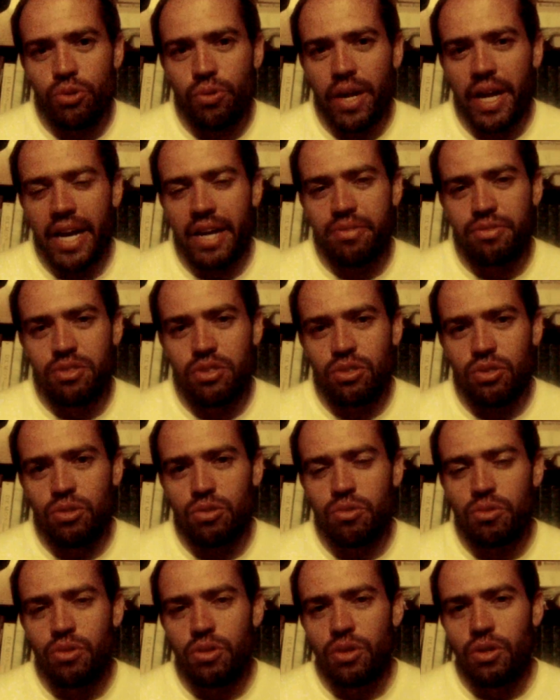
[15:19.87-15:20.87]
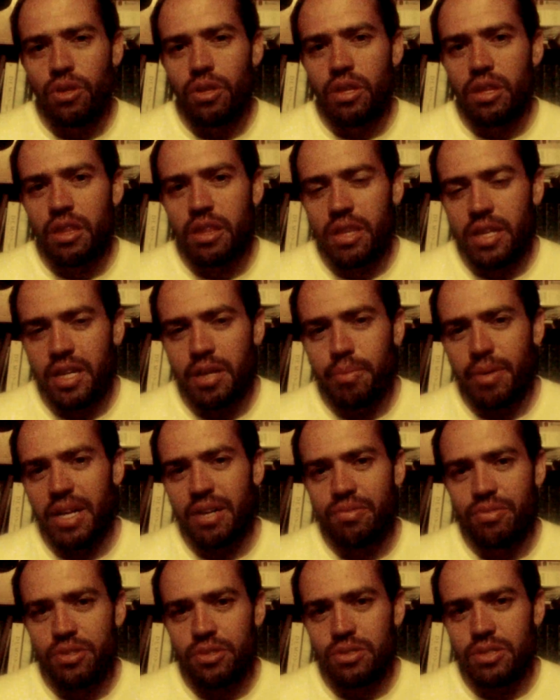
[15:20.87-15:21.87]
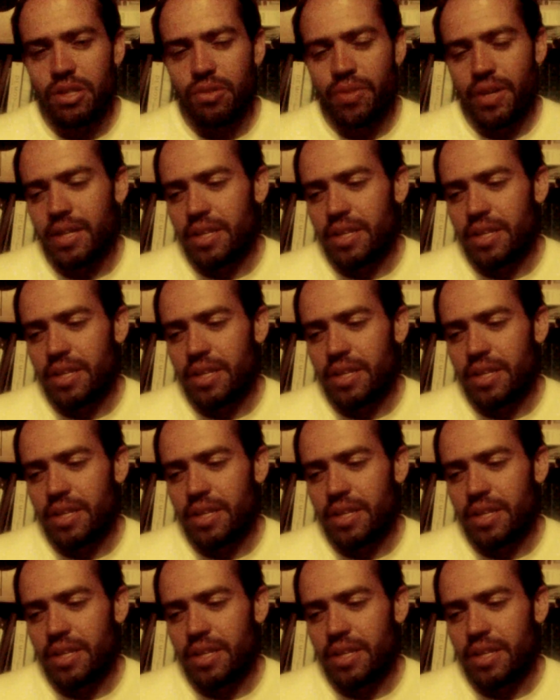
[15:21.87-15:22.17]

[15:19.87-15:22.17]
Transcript: You have to think about it for yourself.